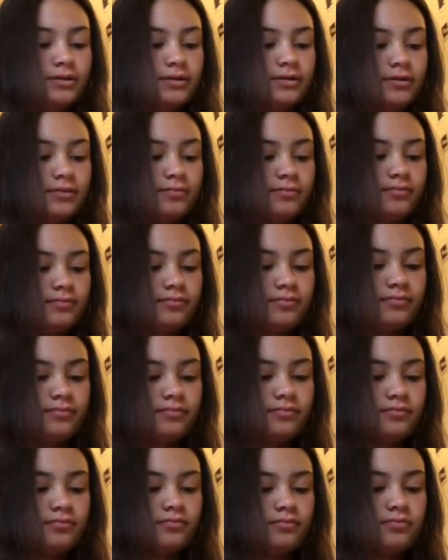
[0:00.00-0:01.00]

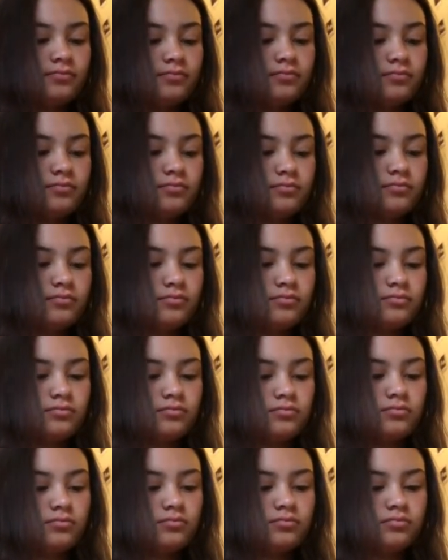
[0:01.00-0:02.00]

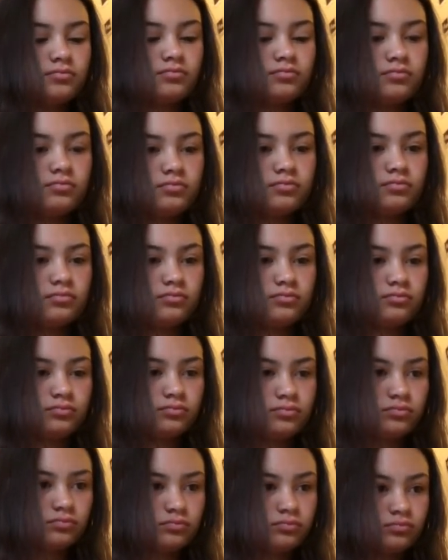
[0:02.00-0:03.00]

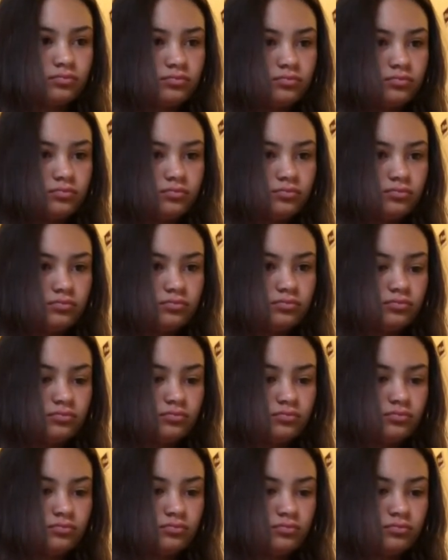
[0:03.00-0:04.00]

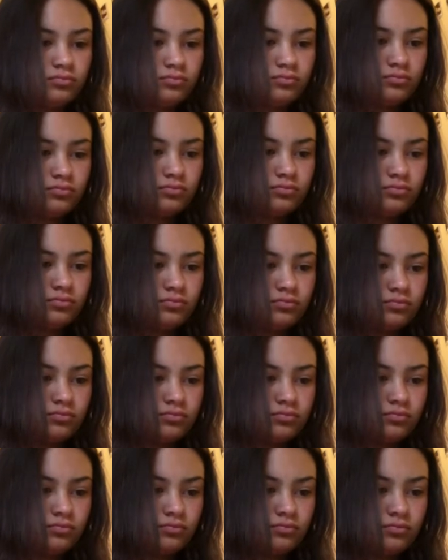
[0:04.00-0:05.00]

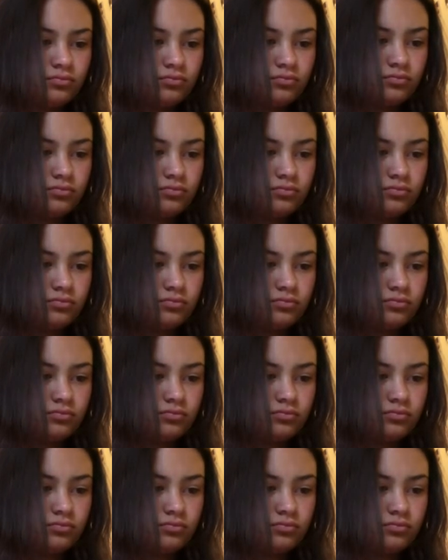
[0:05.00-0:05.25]
No one is speaking in this clip.